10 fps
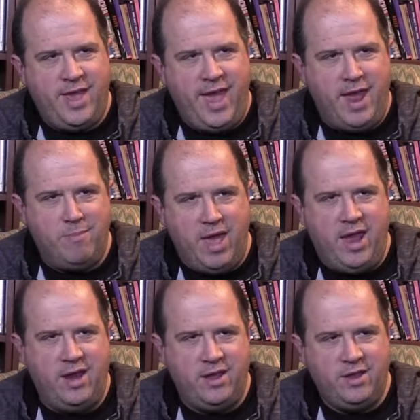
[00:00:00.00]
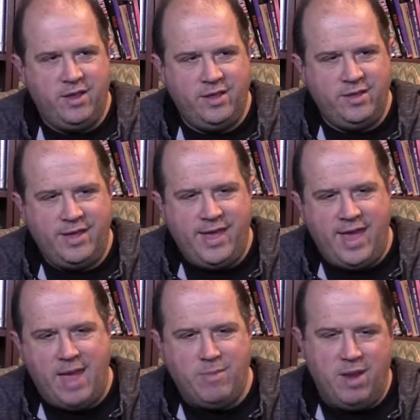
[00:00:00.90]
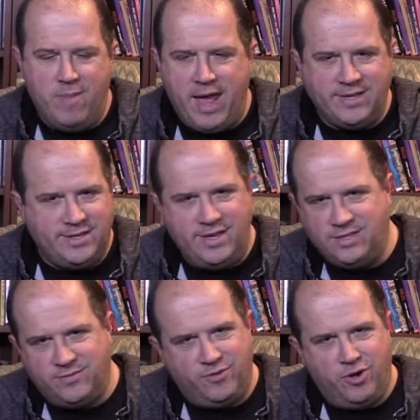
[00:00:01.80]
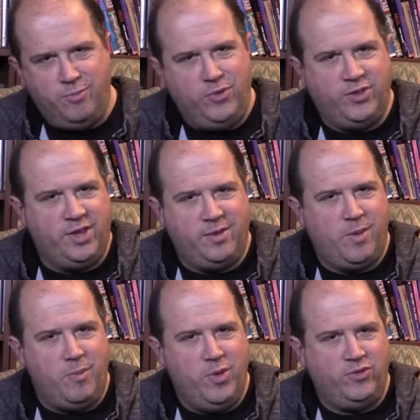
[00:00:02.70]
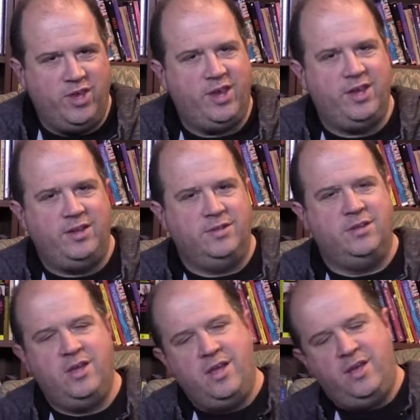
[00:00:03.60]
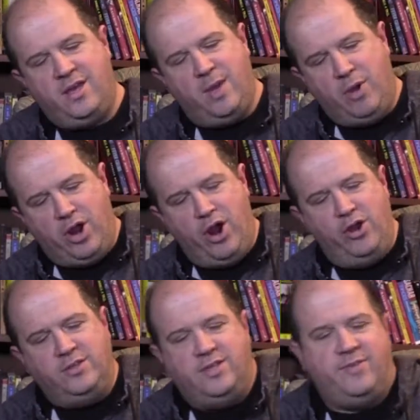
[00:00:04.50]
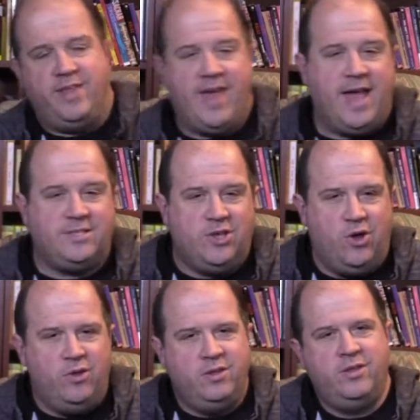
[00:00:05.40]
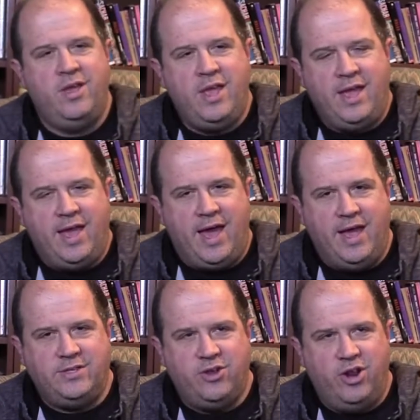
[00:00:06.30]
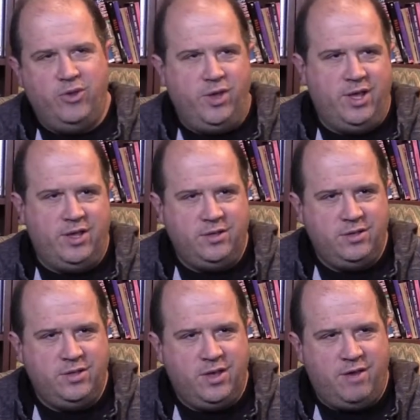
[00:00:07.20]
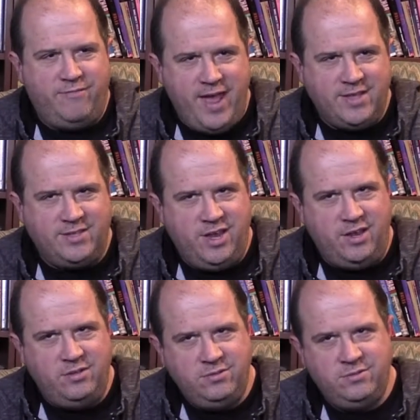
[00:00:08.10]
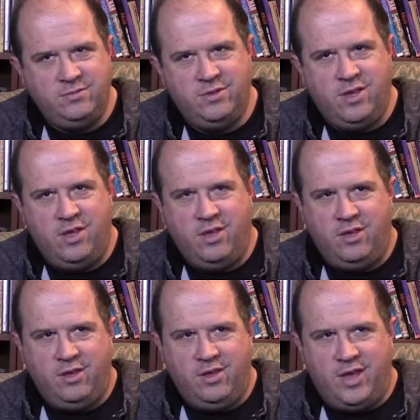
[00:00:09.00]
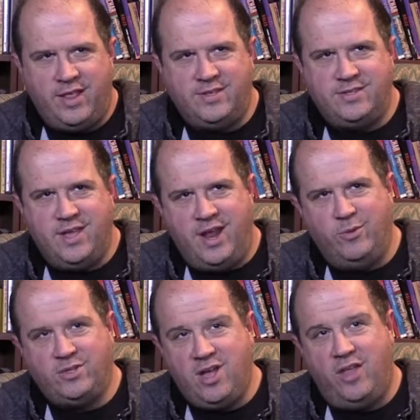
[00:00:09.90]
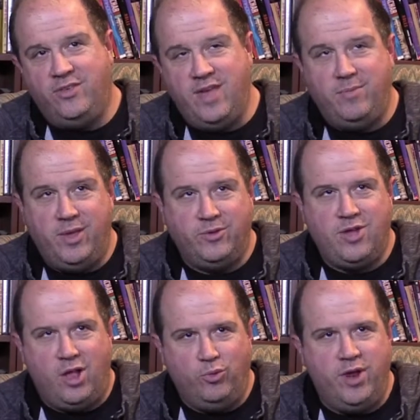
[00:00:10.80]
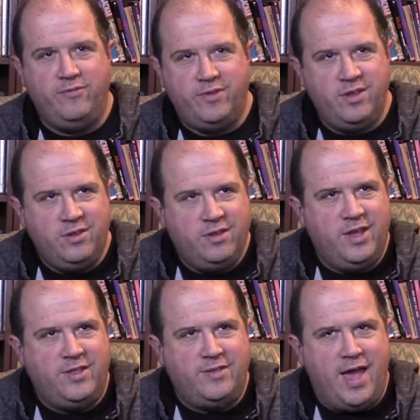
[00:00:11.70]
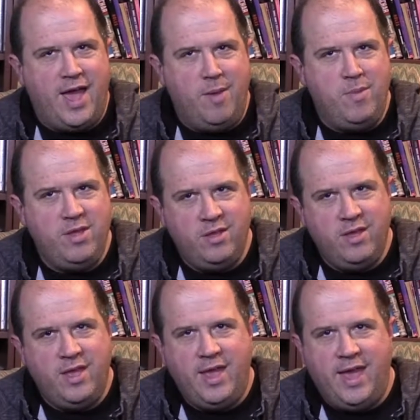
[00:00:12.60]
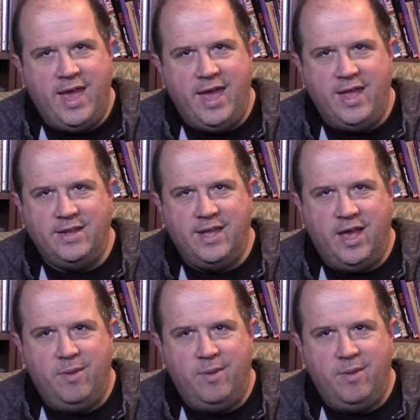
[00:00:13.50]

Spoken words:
handmade magazines for music, about music and about art and stuff like that. So I started doing a fanzine. And it was called the same thing. It was called Rift at the time, and